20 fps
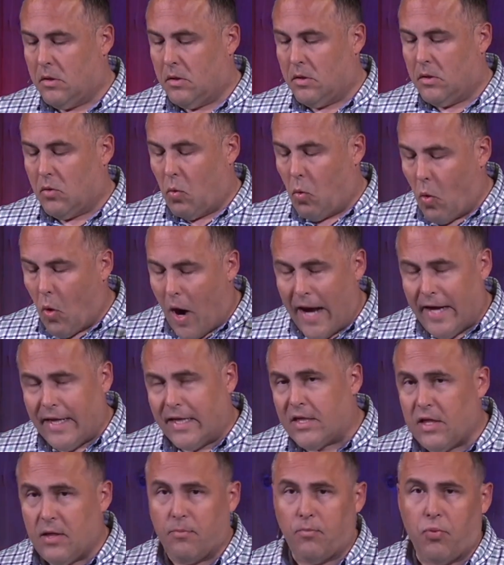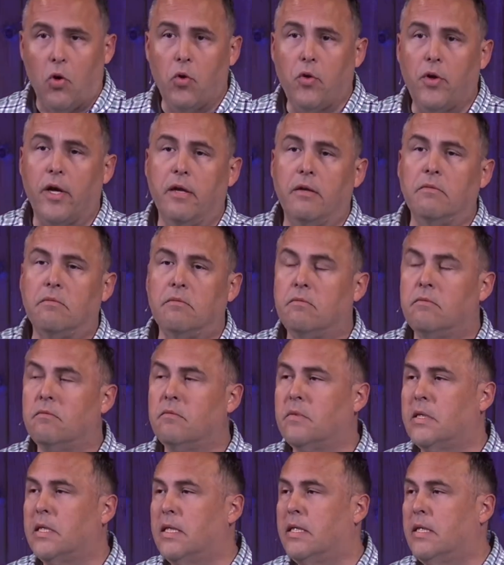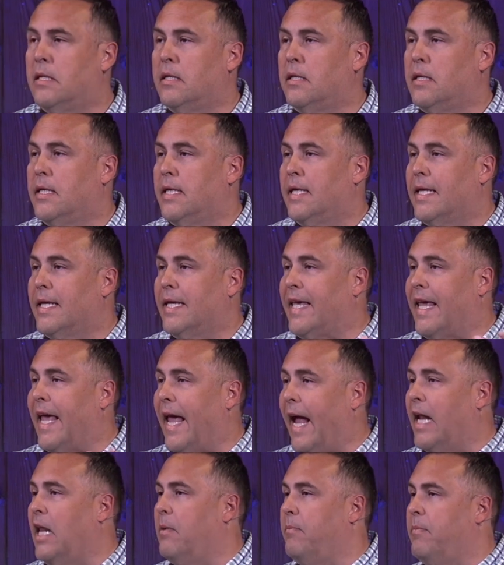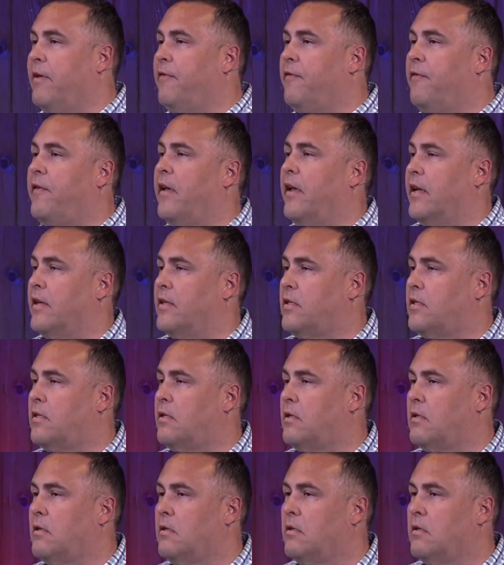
Why is it broken? Can it be fixed?